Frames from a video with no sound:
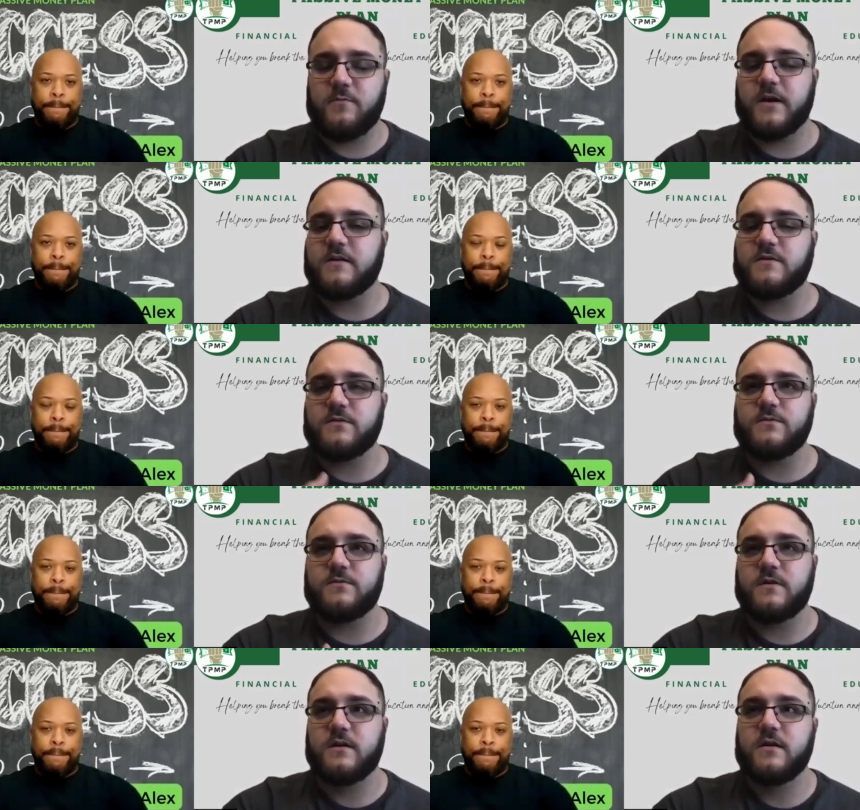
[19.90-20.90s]
Speaker 1: way to
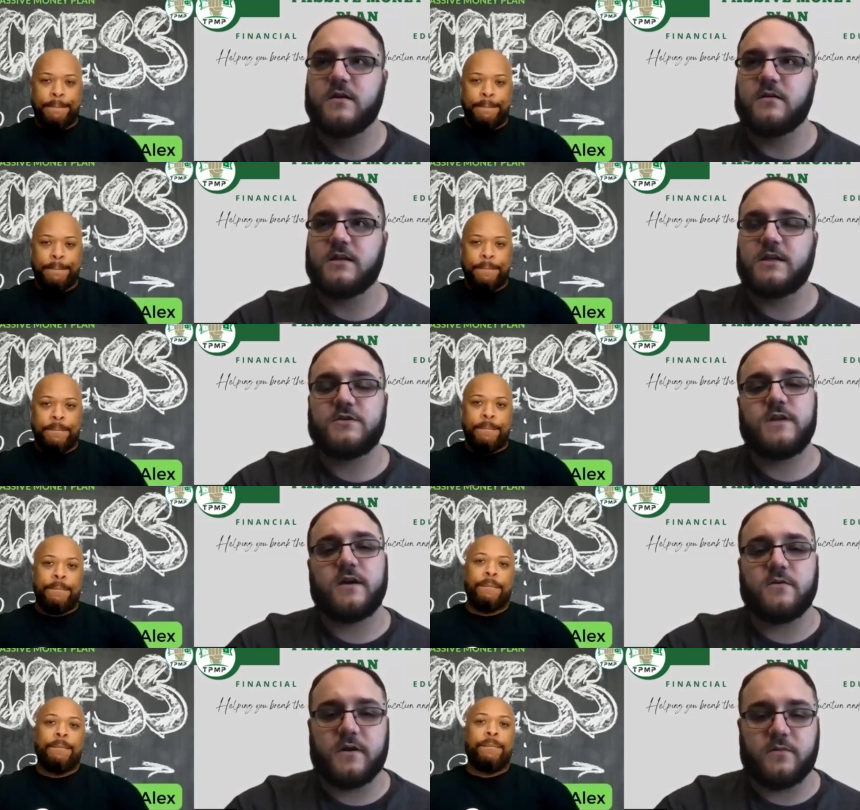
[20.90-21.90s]
lead you down a
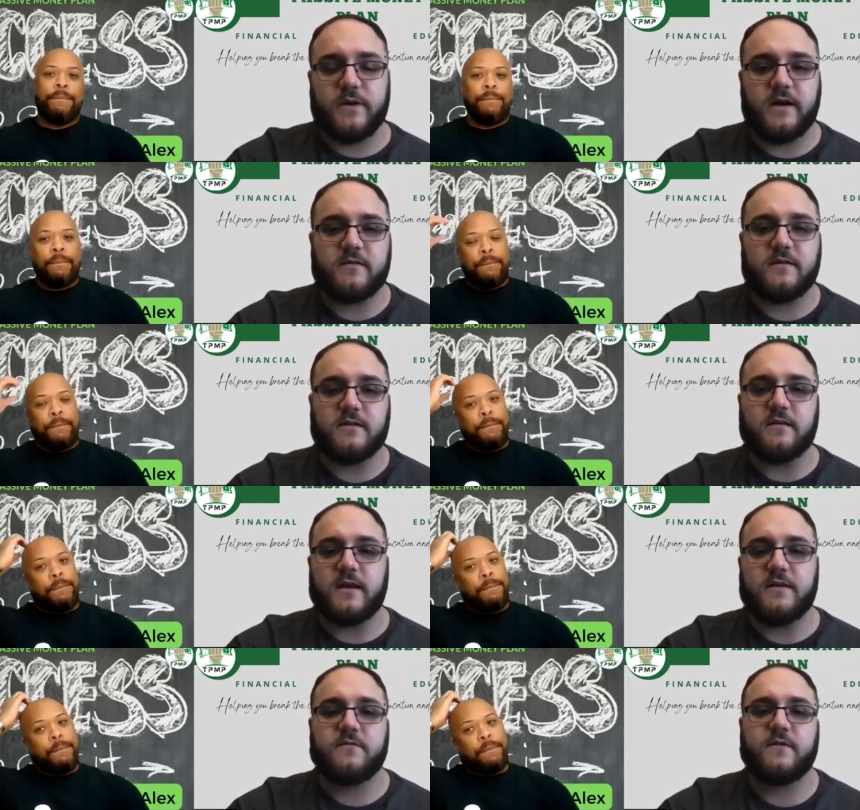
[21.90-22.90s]
better path in
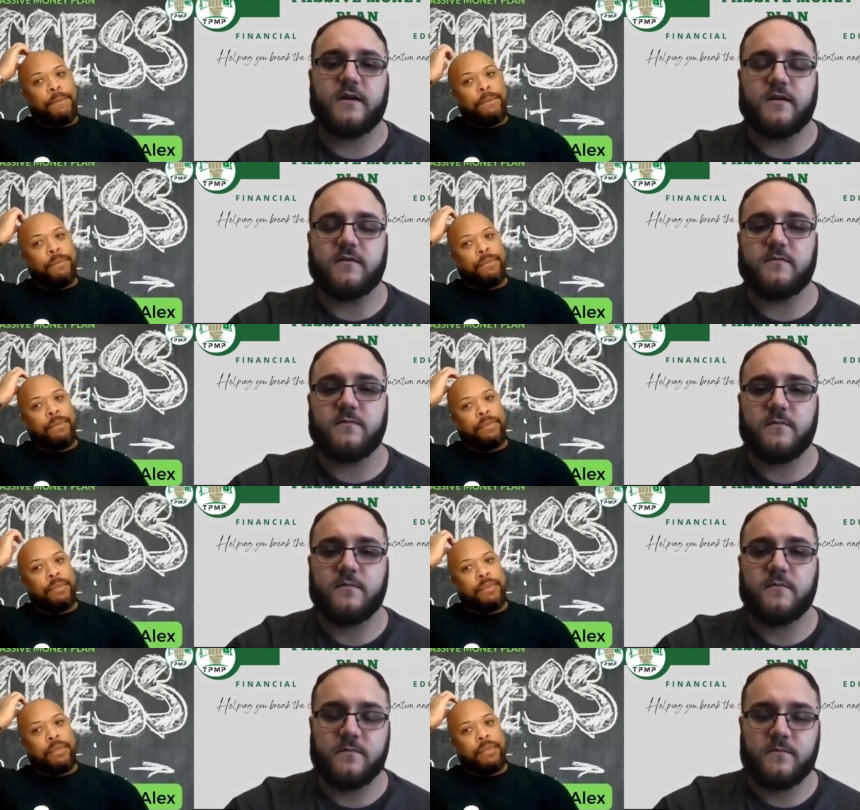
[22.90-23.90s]
life and
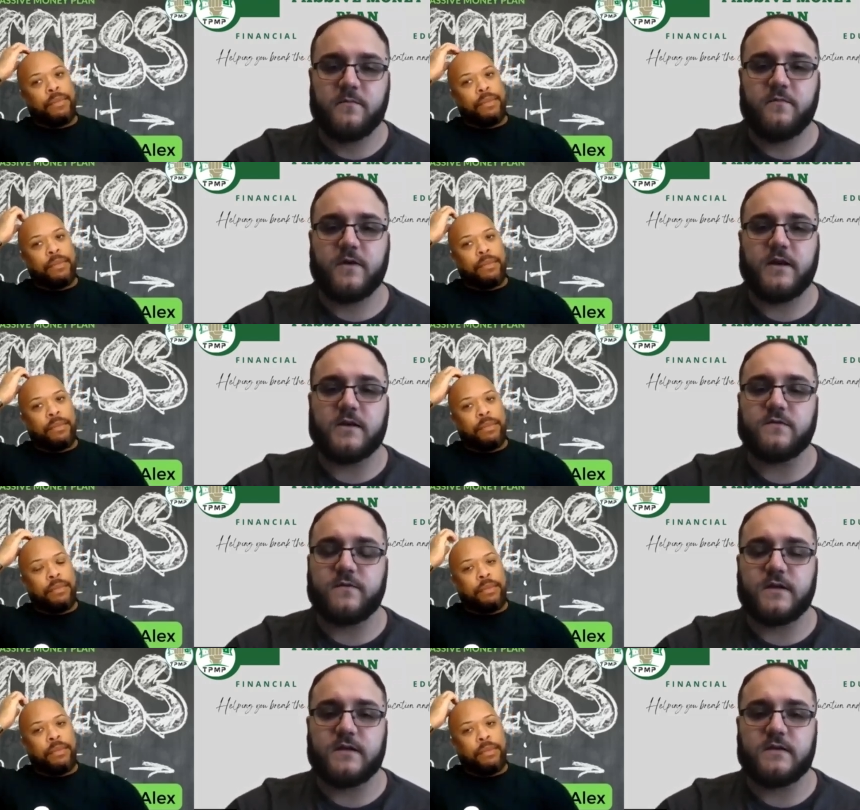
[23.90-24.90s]
financial
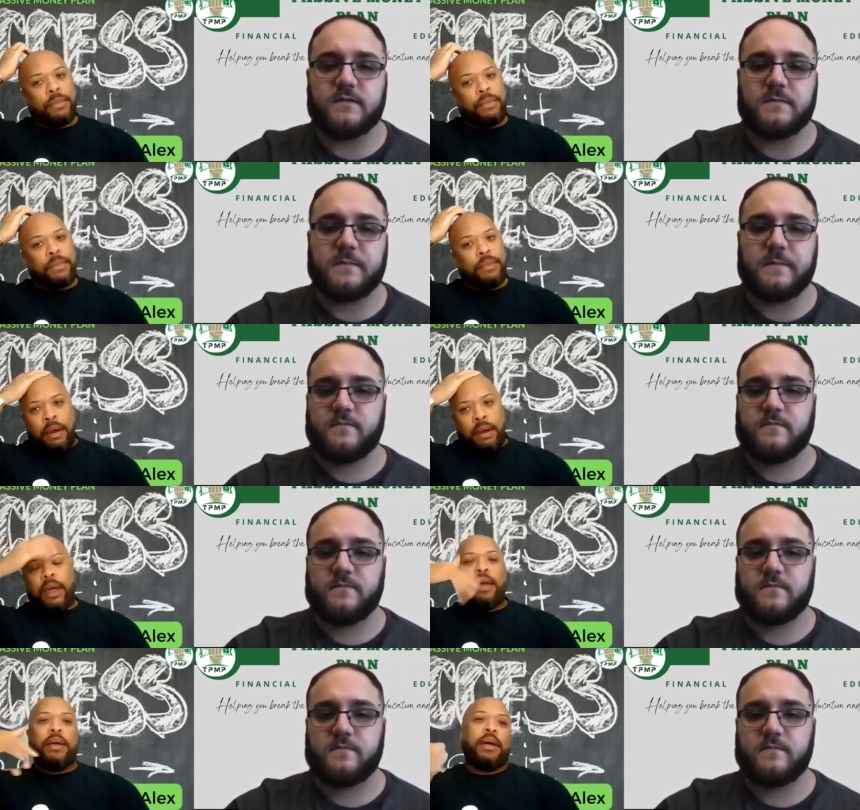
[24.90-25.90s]
fitness.
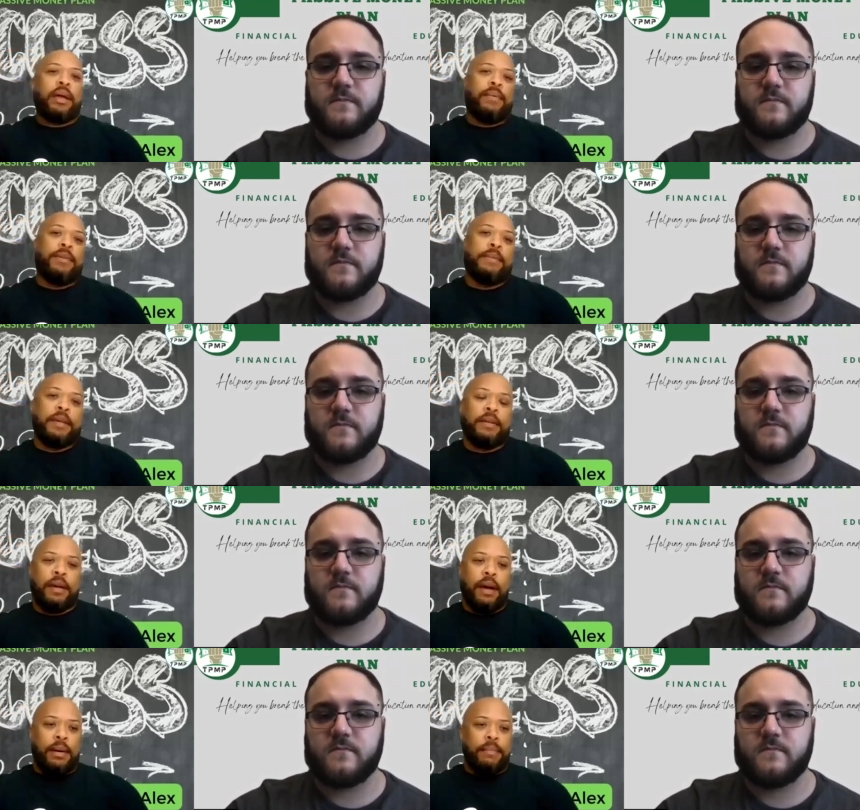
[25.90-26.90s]
Speaker 2: Okay, I got what you
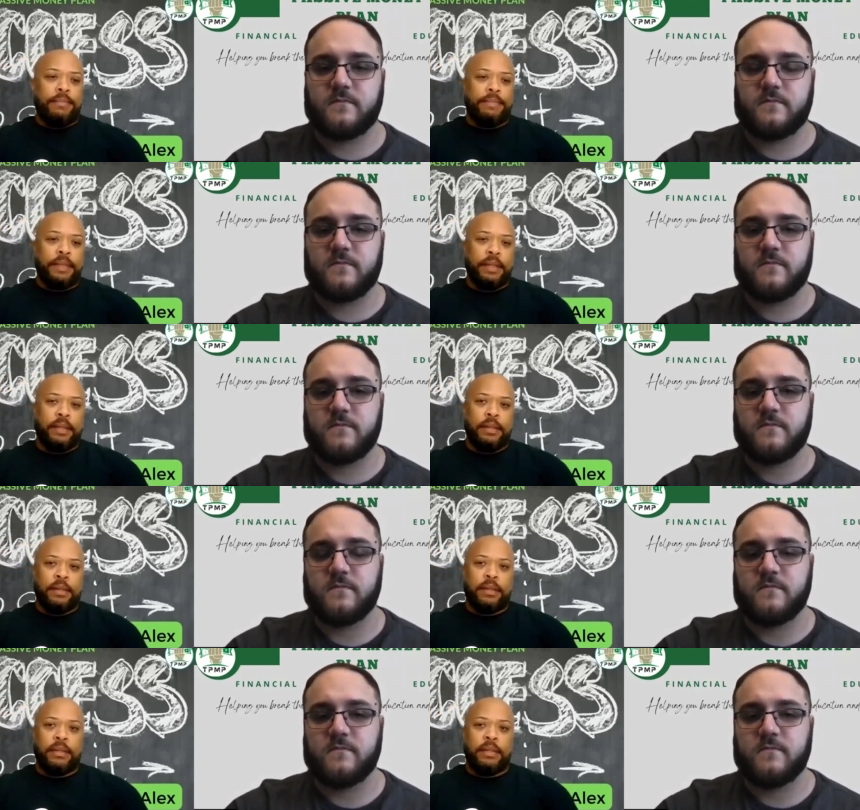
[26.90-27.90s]
mean. Um,
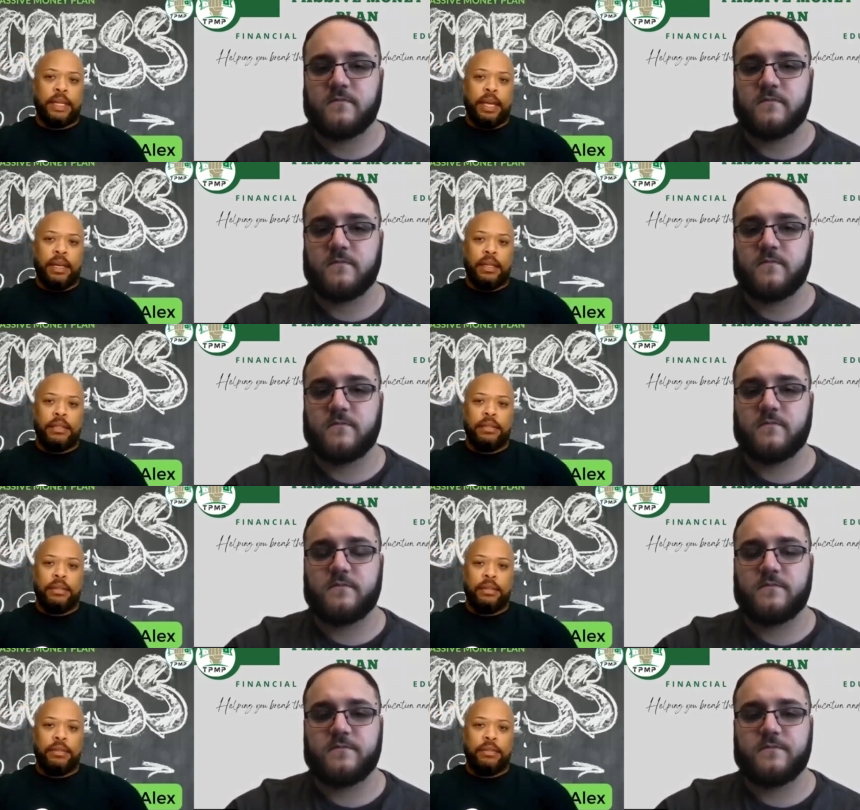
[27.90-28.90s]
the the key
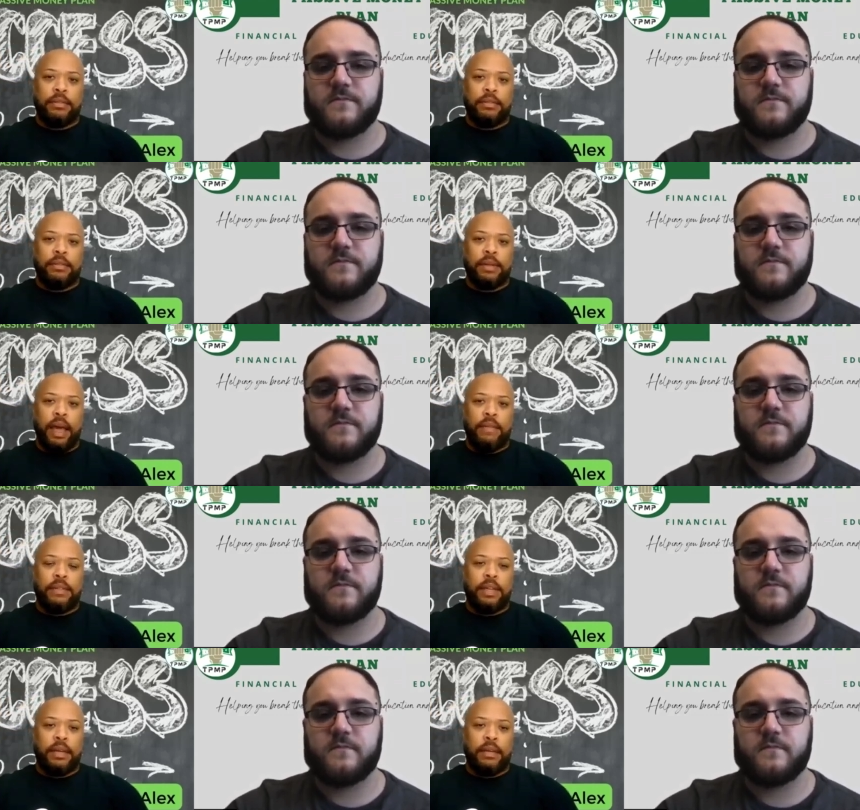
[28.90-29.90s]
is you
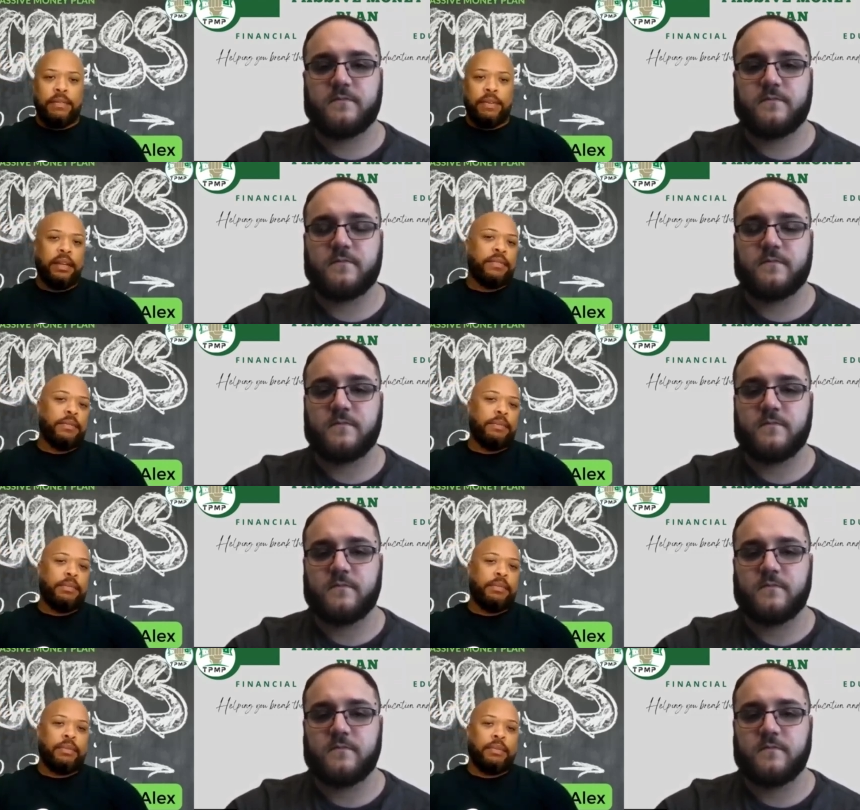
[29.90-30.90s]
have to take advice from
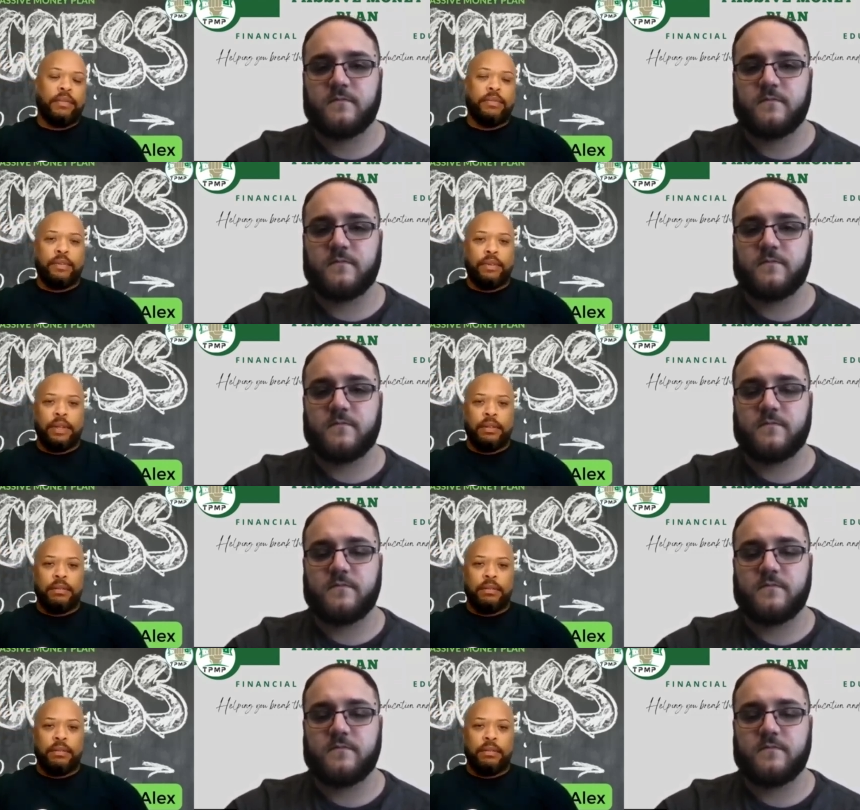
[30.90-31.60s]
people who lived through